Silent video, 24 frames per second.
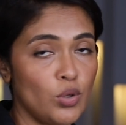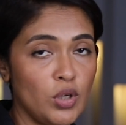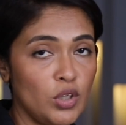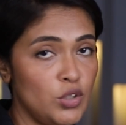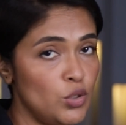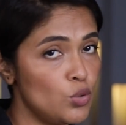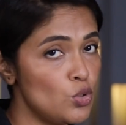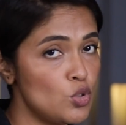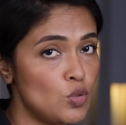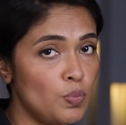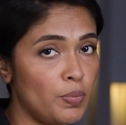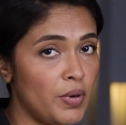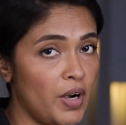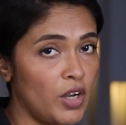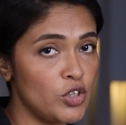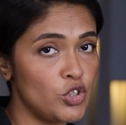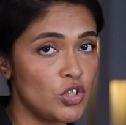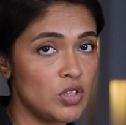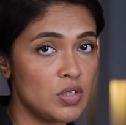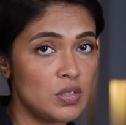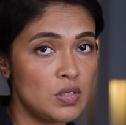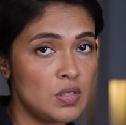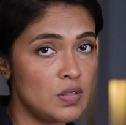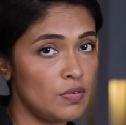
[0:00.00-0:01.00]
You can use
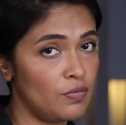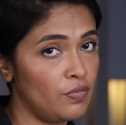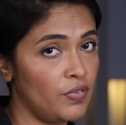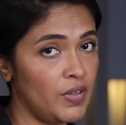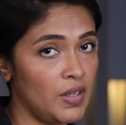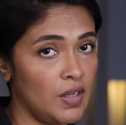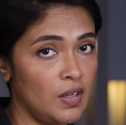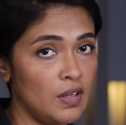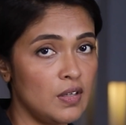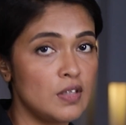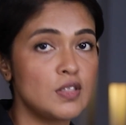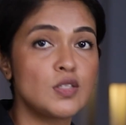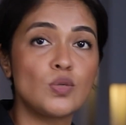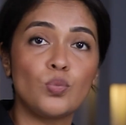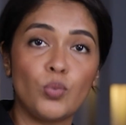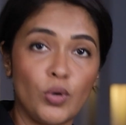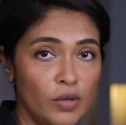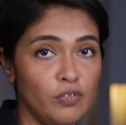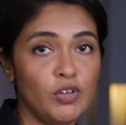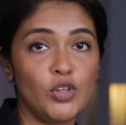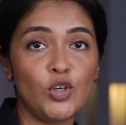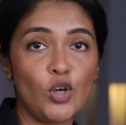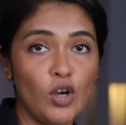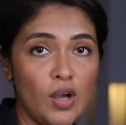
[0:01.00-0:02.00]
brushes, fingers,
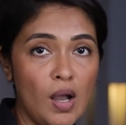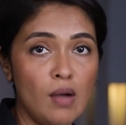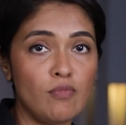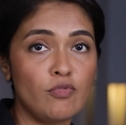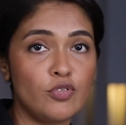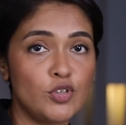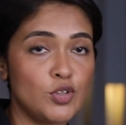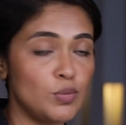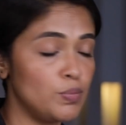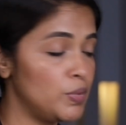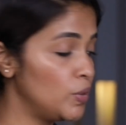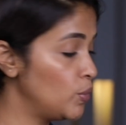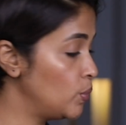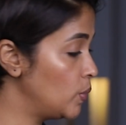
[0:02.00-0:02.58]
whatever you're comfortable